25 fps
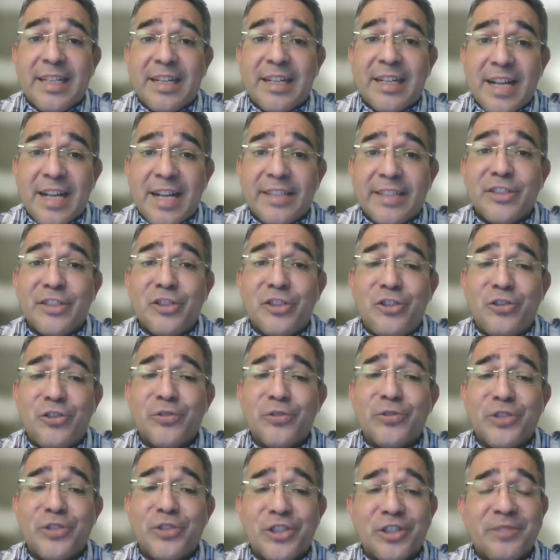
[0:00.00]
Hernandez
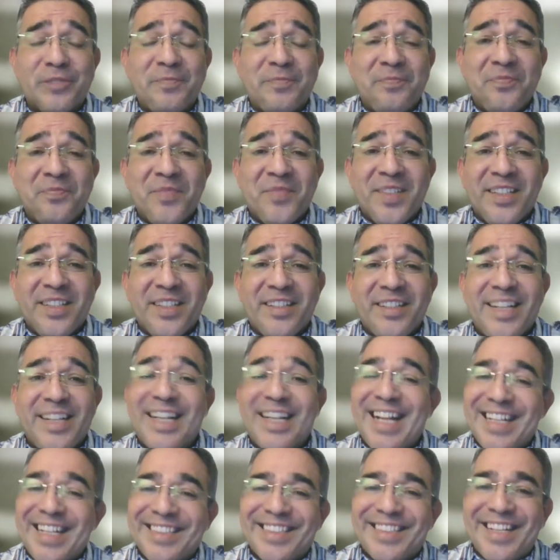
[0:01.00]
Jr.
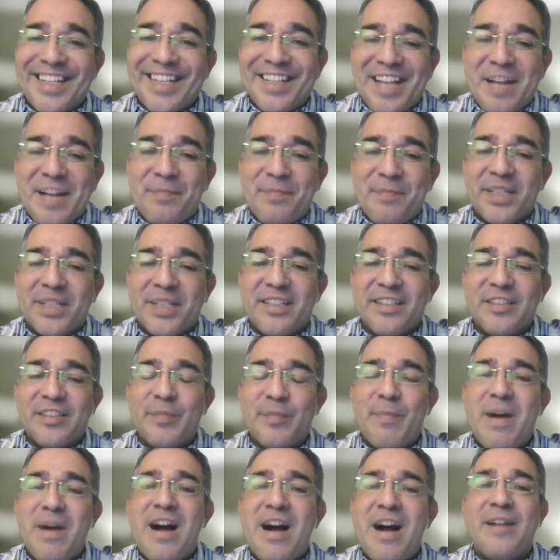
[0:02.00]
And I got to say that
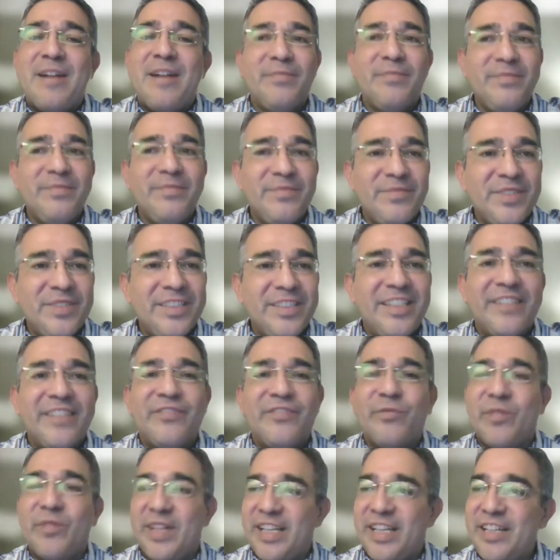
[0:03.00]
because Mom,
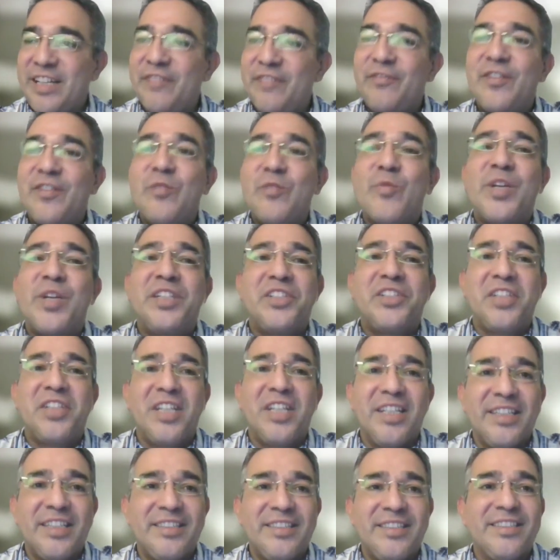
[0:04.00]
if and when
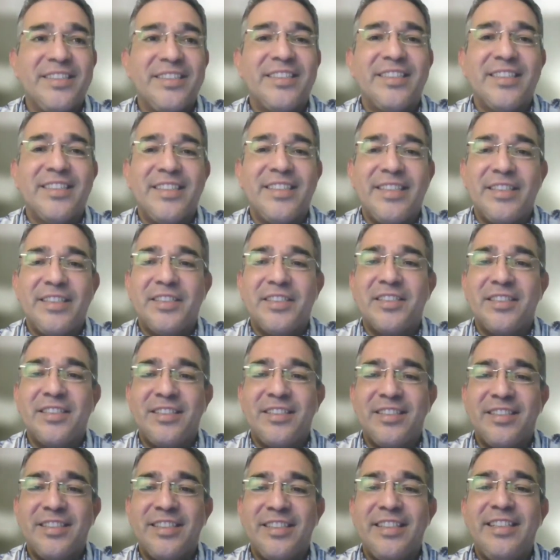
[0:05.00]
she listens to this,
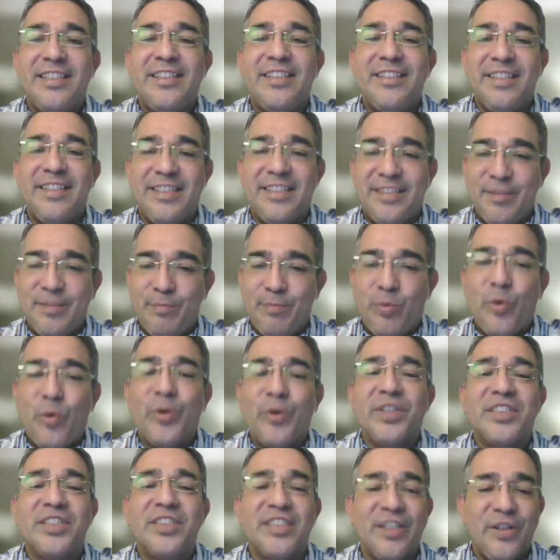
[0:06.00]
it's
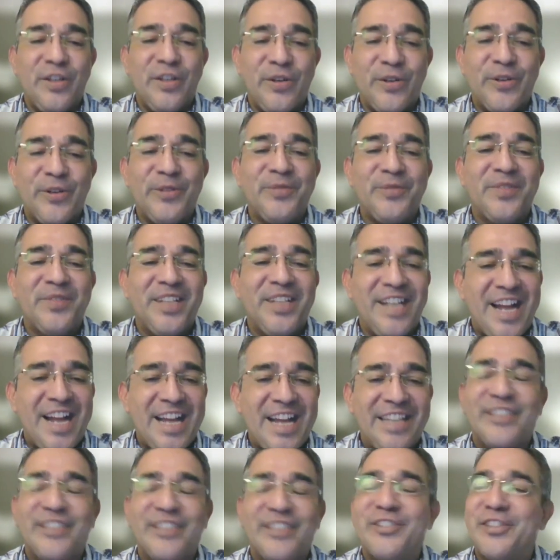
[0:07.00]
important to her that
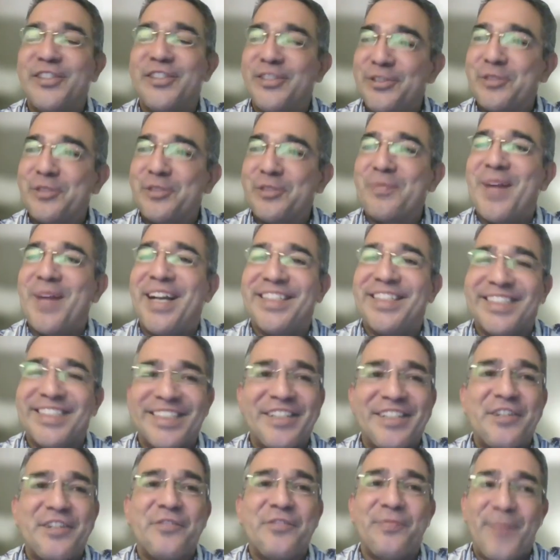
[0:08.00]
I introduce
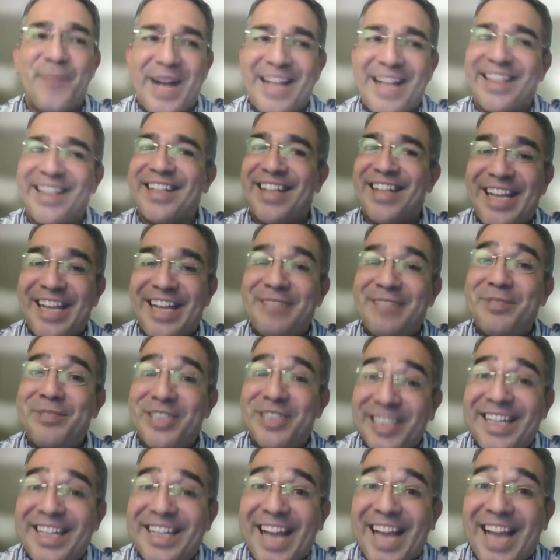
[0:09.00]
myself by the name
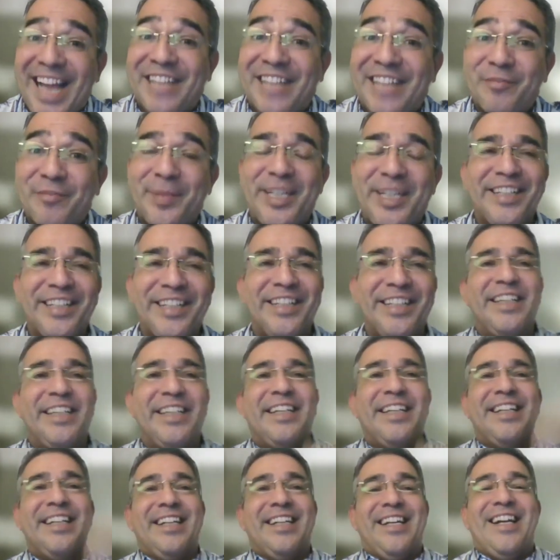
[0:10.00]
she gave me.
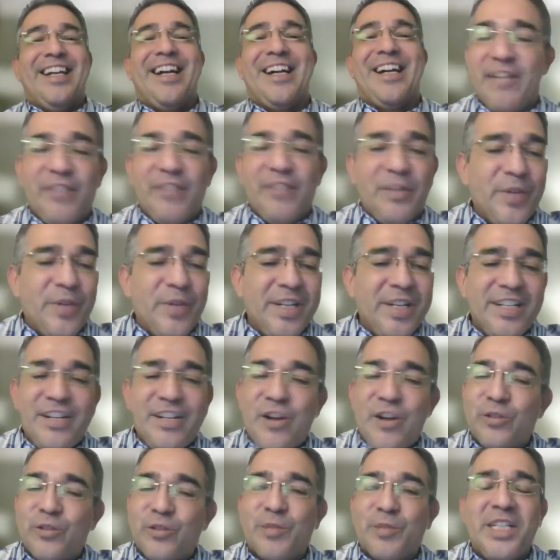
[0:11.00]
But
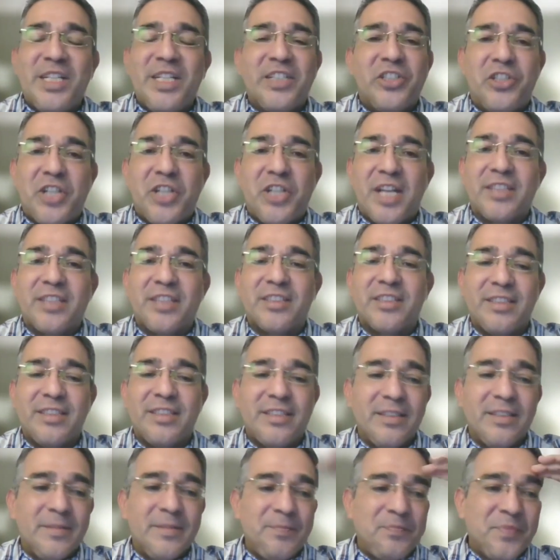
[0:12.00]
everyone knows me as
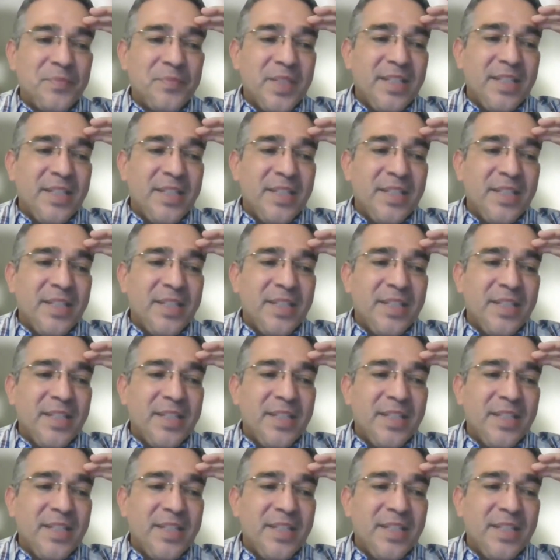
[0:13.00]
Jesse.